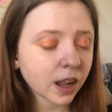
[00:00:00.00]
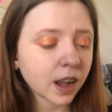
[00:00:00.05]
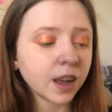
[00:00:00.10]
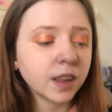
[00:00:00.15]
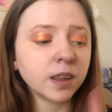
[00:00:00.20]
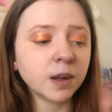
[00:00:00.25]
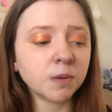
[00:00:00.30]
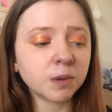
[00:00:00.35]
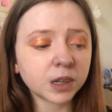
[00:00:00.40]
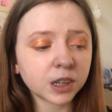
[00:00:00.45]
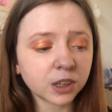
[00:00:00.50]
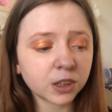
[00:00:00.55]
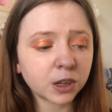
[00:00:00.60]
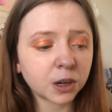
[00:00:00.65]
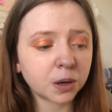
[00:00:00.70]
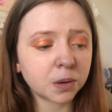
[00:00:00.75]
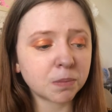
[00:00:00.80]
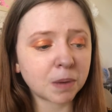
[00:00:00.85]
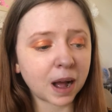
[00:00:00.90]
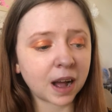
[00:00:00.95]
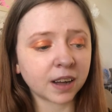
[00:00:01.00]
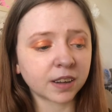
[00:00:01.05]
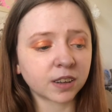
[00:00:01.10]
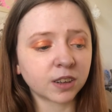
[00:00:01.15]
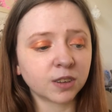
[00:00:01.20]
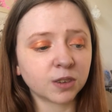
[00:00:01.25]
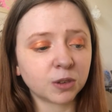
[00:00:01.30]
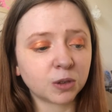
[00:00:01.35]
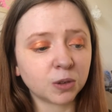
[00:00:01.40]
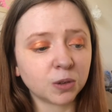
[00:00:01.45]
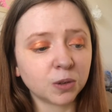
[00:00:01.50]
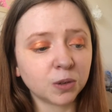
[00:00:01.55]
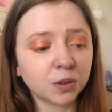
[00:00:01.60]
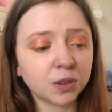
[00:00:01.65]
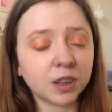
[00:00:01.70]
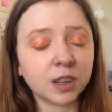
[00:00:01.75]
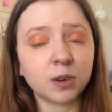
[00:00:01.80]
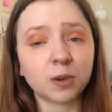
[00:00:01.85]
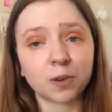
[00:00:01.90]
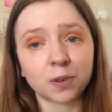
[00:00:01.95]
And then we're going to go back to
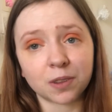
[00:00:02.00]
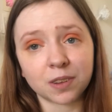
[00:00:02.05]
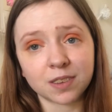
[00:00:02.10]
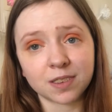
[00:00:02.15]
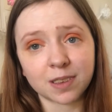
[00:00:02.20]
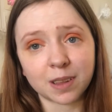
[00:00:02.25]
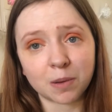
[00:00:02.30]
the authors